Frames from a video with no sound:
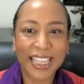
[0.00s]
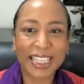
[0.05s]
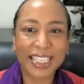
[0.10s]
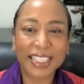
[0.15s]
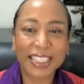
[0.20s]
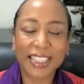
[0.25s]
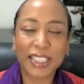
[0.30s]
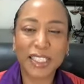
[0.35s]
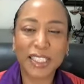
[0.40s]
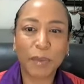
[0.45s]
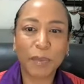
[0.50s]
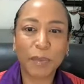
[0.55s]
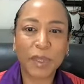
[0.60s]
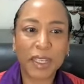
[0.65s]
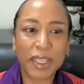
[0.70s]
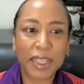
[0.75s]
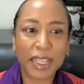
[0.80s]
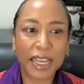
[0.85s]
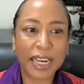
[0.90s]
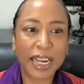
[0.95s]
this is
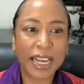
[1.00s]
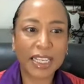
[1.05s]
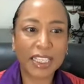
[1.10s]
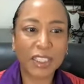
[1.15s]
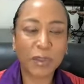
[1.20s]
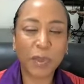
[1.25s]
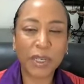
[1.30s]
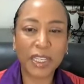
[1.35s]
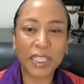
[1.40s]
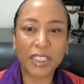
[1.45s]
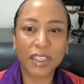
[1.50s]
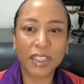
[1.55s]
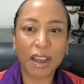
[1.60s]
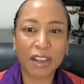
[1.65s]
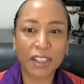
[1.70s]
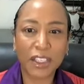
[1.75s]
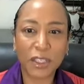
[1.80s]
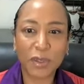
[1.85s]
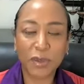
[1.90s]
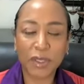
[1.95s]
something that has been
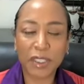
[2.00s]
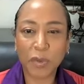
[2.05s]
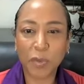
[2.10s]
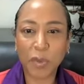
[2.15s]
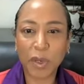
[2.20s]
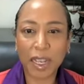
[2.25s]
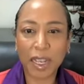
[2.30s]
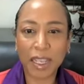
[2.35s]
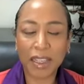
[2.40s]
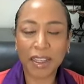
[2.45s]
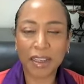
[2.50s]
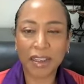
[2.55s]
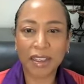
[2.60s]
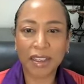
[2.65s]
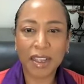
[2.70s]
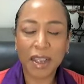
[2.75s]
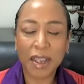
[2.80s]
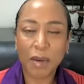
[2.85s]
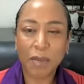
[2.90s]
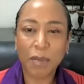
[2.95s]
taught to us by
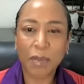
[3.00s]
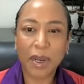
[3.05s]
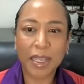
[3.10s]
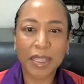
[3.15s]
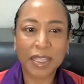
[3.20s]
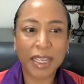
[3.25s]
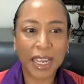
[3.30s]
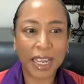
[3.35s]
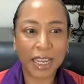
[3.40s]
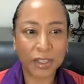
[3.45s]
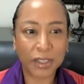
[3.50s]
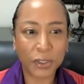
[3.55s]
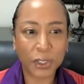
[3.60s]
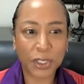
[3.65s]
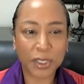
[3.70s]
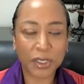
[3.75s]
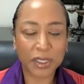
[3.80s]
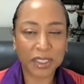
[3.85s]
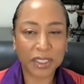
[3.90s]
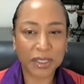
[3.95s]
the by the
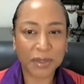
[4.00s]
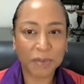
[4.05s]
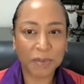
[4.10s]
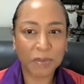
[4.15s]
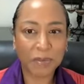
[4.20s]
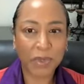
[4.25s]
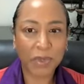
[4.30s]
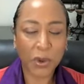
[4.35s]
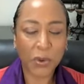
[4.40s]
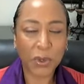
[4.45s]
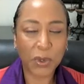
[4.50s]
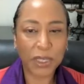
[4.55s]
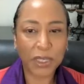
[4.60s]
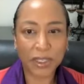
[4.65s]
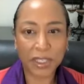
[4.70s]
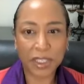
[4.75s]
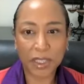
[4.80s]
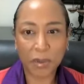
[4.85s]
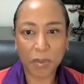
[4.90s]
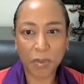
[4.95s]
ancients we
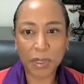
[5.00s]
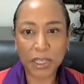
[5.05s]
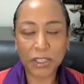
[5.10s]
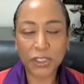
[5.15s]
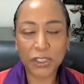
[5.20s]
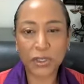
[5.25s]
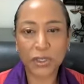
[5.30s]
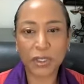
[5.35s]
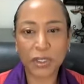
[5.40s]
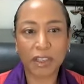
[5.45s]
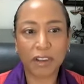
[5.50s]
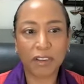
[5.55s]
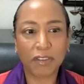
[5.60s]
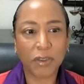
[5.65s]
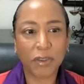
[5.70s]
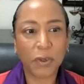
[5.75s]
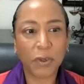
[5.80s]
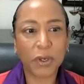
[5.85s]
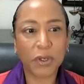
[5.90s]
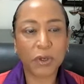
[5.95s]
look at the pictures of
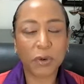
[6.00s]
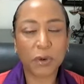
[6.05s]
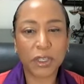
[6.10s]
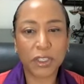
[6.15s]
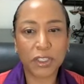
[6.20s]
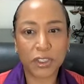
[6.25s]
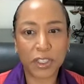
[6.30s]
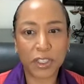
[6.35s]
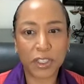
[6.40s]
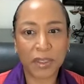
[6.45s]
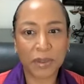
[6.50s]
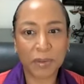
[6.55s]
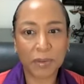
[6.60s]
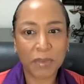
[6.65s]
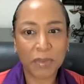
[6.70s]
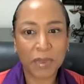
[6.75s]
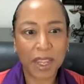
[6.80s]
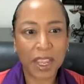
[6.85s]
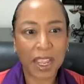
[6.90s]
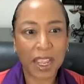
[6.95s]
lord krishna
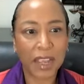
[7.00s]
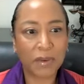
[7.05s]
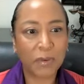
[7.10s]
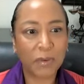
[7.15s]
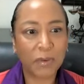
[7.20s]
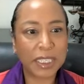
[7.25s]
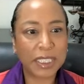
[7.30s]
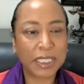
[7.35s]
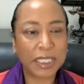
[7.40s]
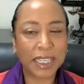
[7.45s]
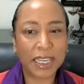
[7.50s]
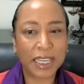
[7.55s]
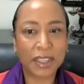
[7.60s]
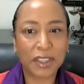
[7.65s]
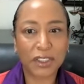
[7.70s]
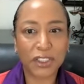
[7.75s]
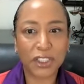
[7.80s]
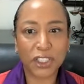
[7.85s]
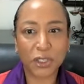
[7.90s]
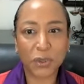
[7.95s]
and we see
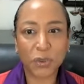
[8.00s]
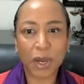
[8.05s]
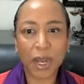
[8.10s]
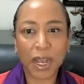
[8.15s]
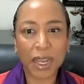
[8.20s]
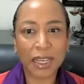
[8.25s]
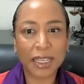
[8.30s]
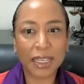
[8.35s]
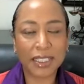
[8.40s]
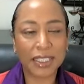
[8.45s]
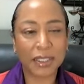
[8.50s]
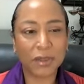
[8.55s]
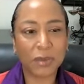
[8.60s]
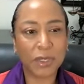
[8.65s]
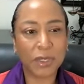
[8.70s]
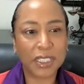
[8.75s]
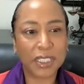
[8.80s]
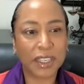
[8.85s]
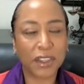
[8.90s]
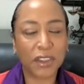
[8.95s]
the two eyes and
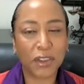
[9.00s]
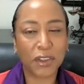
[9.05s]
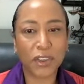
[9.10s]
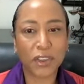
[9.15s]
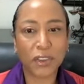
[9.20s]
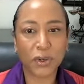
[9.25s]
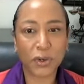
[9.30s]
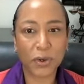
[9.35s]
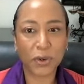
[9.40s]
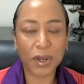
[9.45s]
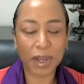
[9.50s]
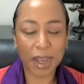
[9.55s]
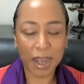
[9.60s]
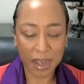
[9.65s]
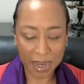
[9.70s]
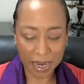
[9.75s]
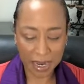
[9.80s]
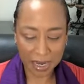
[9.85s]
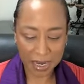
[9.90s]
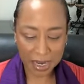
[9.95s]
we see the third
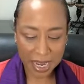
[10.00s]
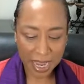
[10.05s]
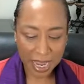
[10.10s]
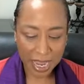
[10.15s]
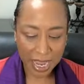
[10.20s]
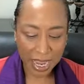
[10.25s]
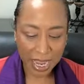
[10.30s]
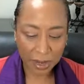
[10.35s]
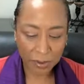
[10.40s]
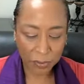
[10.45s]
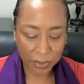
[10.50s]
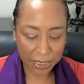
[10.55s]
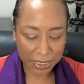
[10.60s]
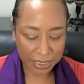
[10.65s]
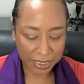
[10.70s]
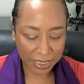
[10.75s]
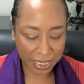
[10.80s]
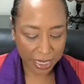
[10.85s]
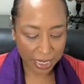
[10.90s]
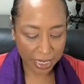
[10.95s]
eye and we
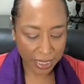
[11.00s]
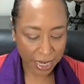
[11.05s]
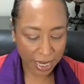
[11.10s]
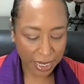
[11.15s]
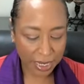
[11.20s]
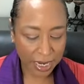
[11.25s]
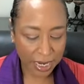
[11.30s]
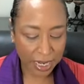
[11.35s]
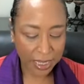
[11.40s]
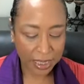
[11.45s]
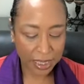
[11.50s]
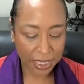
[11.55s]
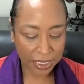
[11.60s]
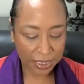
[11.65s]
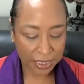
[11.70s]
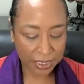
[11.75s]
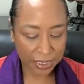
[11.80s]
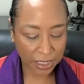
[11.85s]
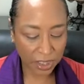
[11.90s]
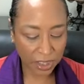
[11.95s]
see that
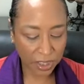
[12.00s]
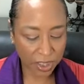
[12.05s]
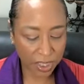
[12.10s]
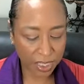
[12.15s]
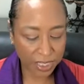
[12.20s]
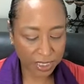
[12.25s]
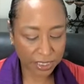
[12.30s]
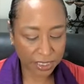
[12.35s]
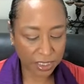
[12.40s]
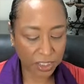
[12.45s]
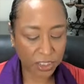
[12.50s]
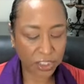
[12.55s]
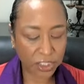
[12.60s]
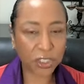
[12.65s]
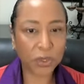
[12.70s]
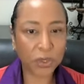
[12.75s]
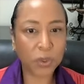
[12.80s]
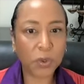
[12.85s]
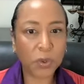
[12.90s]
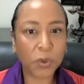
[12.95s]
this this
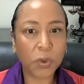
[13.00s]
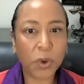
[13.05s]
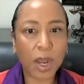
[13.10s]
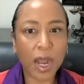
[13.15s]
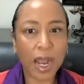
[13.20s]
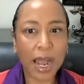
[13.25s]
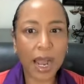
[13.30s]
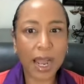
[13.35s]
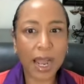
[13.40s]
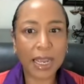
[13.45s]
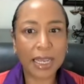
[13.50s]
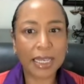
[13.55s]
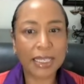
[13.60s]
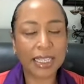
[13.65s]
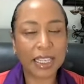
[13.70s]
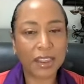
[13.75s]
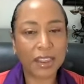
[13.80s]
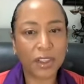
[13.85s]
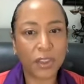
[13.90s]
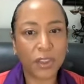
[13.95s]
two
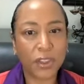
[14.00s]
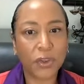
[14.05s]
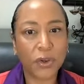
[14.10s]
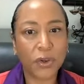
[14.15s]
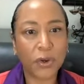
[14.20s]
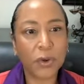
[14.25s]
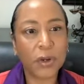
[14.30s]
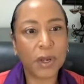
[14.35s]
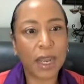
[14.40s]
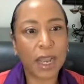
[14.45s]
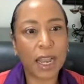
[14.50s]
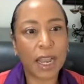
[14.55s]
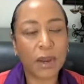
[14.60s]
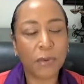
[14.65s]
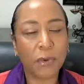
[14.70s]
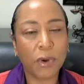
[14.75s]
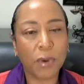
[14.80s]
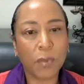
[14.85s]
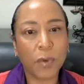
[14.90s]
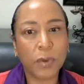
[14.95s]
eyes and the third eye
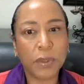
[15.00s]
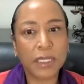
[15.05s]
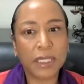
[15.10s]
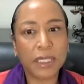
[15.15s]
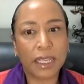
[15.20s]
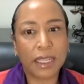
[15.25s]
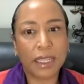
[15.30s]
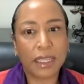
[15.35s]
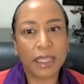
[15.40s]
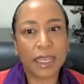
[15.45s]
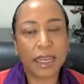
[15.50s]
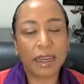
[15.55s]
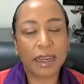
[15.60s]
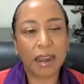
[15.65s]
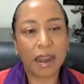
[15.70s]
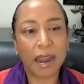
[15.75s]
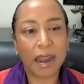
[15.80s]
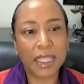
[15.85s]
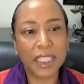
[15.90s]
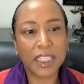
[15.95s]
represent that
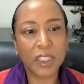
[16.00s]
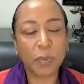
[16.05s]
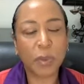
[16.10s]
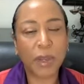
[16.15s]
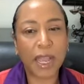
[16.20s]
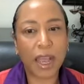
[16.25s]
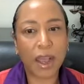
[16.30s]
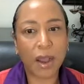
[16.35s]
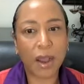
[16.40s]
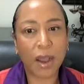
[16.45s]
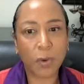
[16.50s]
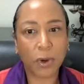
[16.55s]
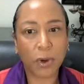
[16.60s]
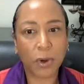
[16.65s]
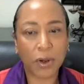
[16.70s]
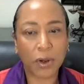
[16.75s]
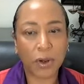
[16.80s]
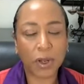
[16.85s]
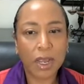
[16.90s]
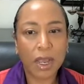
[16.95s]
god's
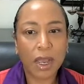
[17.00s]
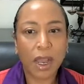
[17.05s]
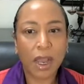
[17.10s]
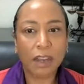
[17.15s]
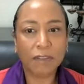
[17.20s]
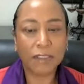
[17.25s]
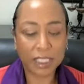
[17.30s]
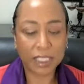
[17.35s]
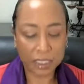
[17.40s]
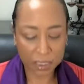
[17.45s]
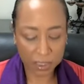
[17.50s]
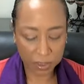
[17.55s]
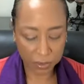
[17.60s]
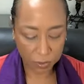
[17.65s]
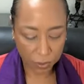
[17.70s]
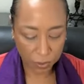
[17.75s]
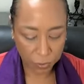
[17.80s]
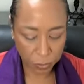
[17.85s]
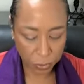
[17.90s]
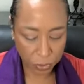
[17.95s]
power of
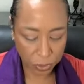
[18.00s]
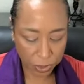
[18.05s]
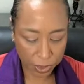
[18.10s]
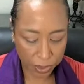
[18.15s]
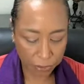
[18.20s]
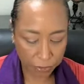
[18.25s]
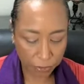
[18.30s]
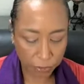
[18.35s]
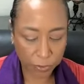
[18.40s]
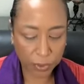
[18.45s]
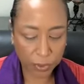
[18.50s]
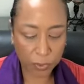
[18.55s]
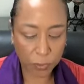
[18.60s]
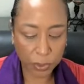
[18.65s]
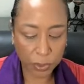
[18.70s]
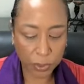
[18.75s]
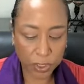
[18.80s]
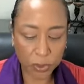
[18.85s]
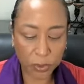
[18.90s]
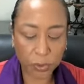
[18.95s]
dissolution for the
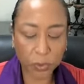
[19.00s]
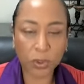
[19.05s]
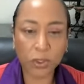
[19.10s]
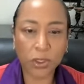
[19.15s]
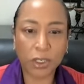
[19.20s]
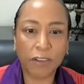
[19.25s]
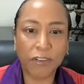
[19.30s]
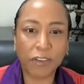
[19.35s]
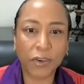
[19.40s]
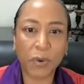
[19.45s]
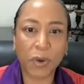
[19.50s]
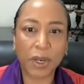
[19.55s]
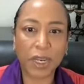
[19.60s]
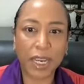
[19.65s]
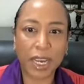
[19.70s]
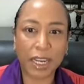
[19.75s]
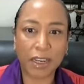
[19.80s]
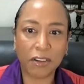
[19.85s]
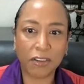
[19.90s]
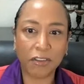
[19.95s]
renewal of
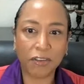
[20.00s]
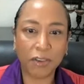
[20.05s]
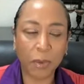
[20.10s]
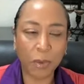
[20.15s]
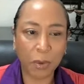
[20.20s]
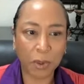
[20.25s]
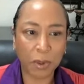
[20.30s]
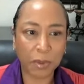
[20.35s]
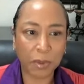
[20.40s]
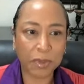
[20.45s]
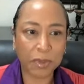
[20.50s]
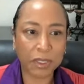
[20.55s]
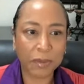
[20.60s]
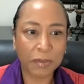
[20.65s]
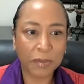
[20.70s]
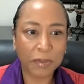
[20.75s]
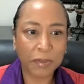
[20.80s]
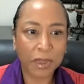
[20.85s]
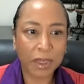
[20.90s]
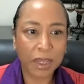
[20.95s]
created
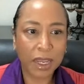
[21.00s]
forms